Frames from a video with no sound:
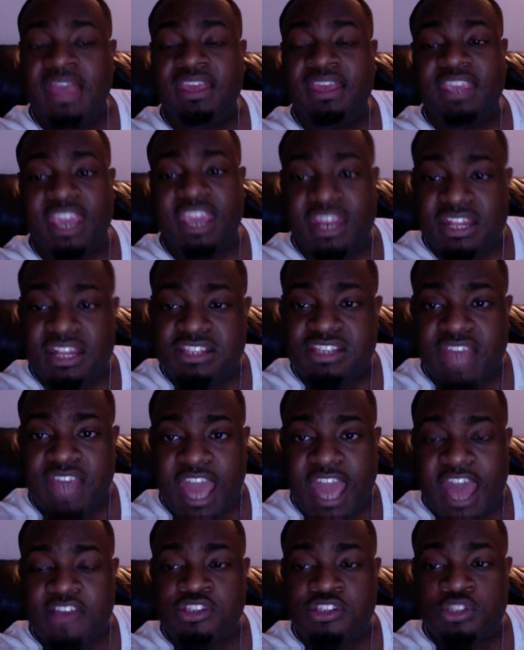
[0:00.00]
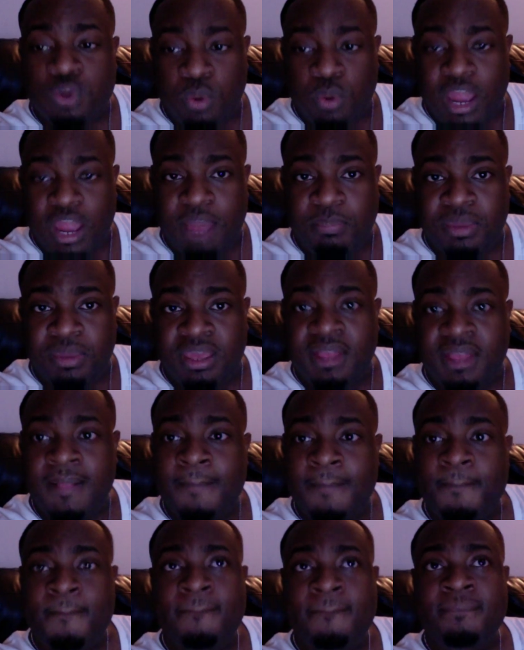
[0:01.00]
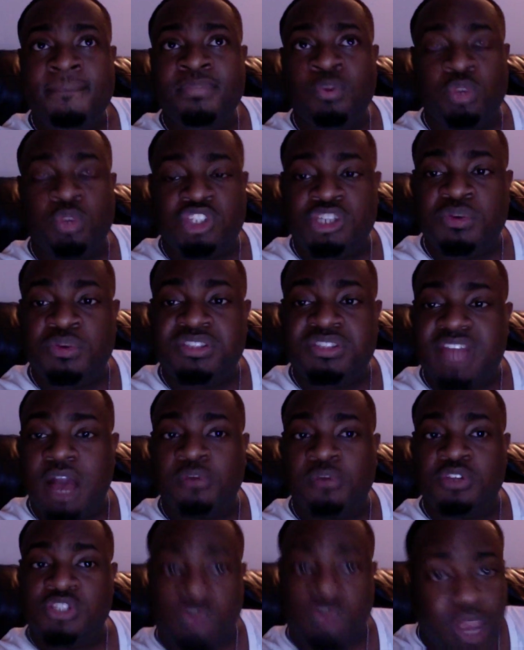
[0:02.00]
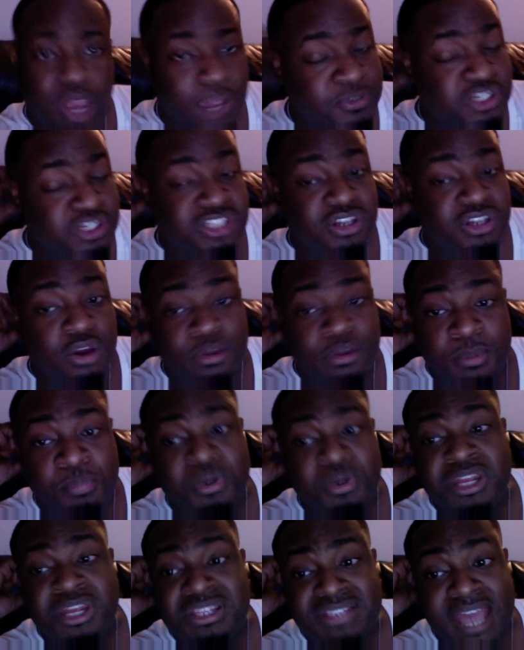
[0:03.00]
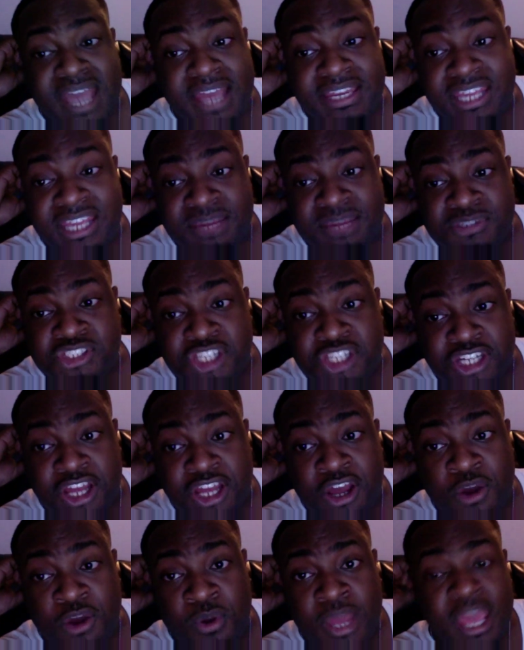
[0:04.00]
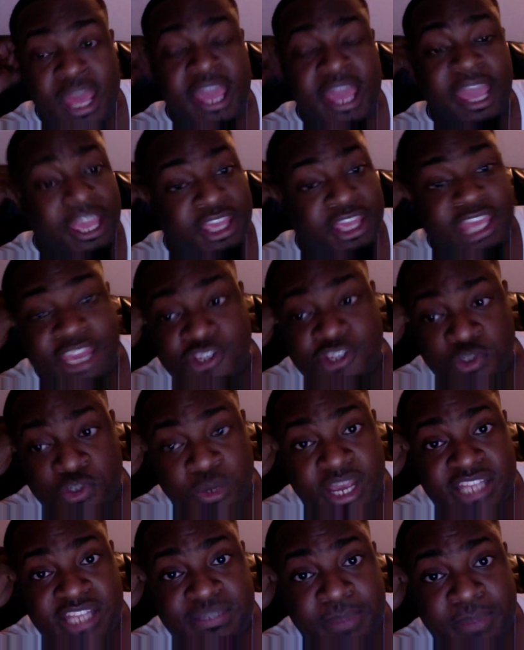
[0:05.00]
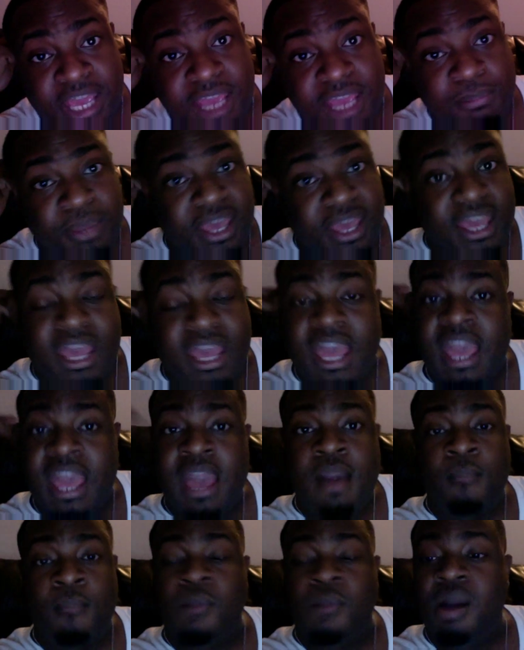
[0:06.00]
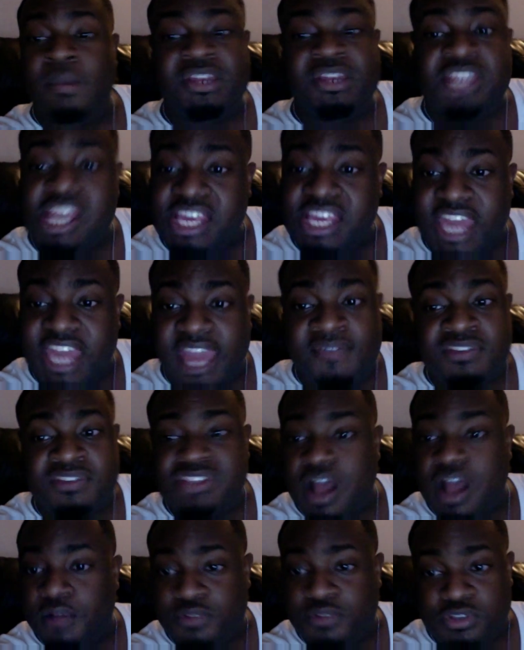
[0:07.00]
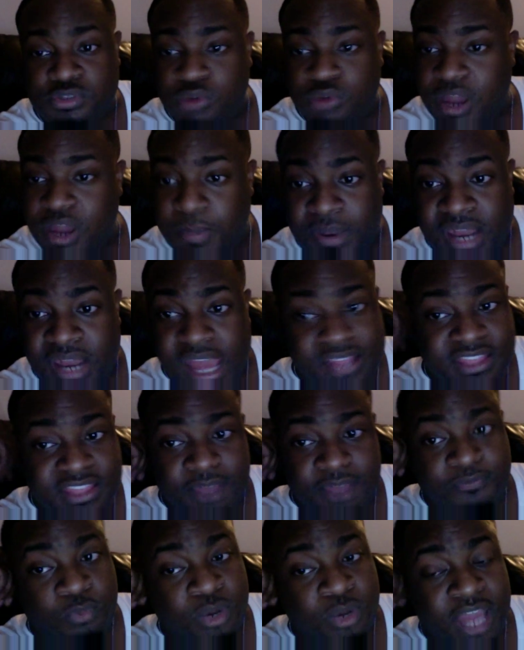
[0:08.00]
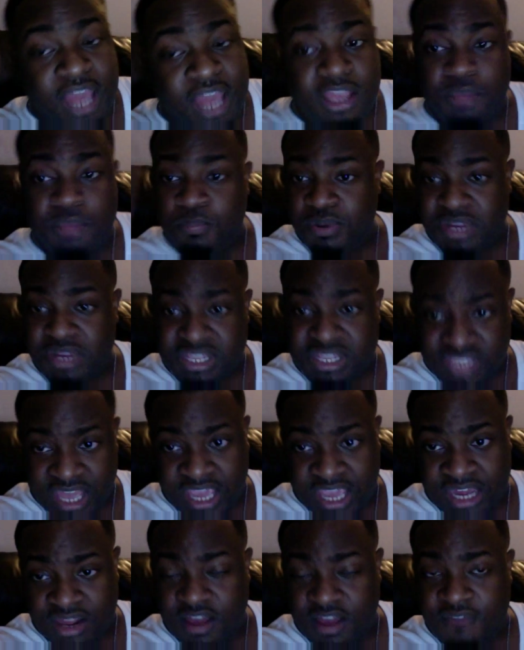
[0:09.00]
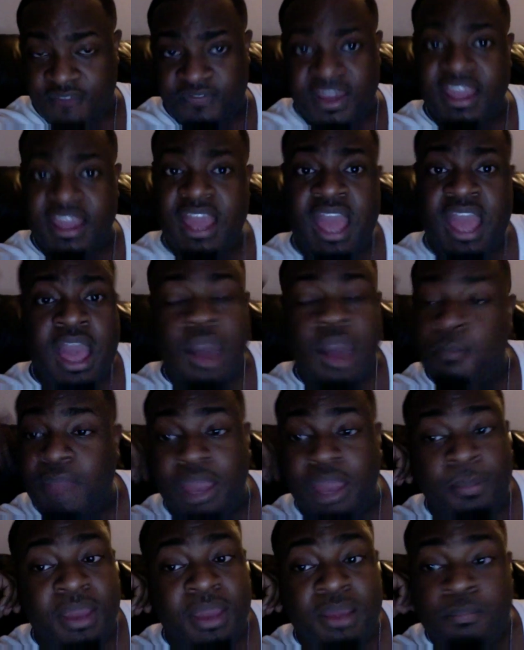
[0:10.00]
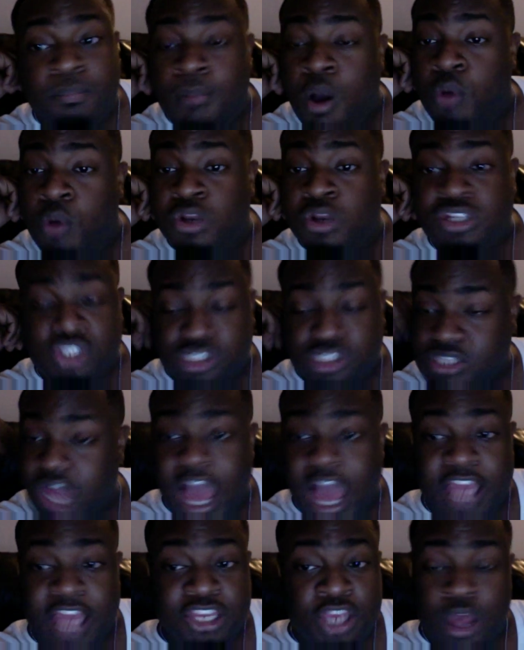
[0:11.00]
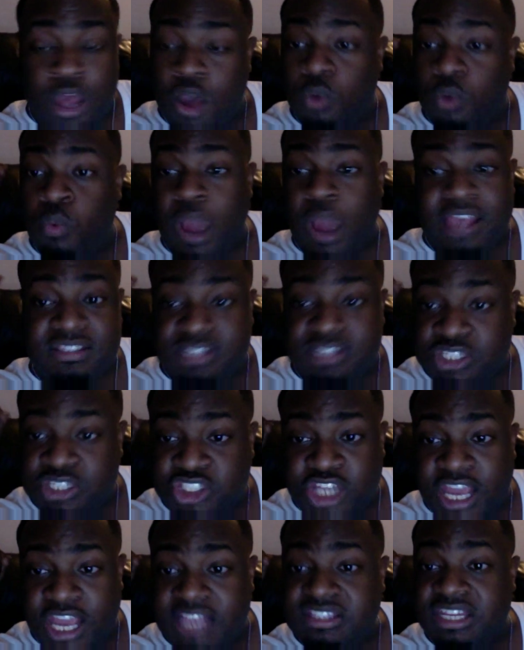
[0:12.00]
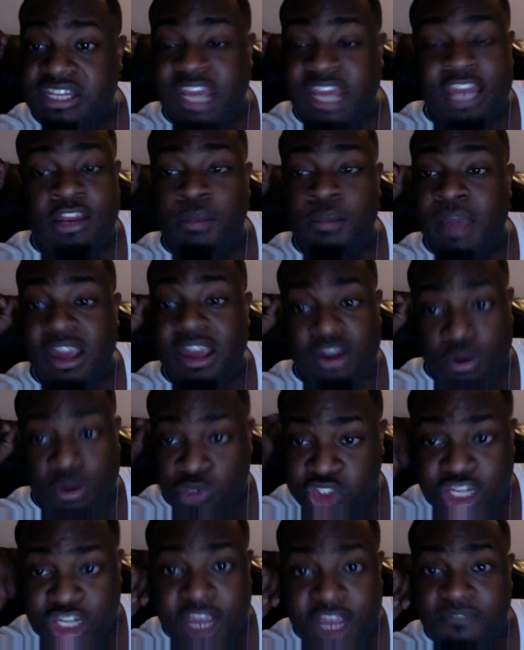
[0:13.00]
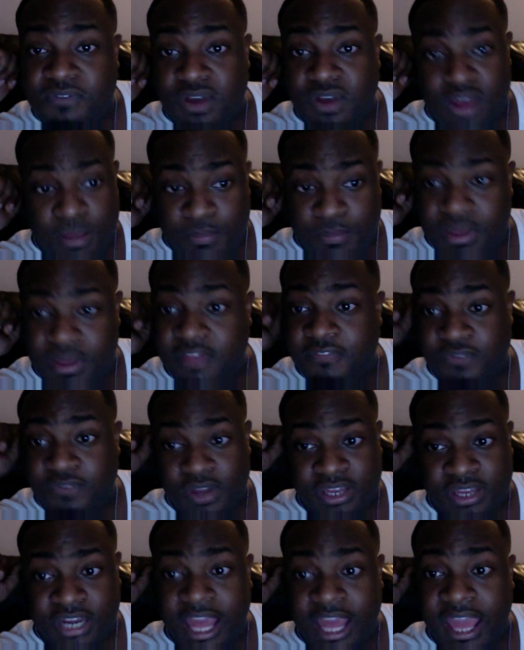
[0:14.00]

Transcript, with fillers: Get into how Scrappy, when she was talking to Scrappy, she told him to put his goddamn shit on and get dressed. Baby, Mama D came and talked to Scrappy like that while he putting his hand in her face. Baby, Mona Scott Young writes the checks, and ain't nobody gonna check for her motherfucking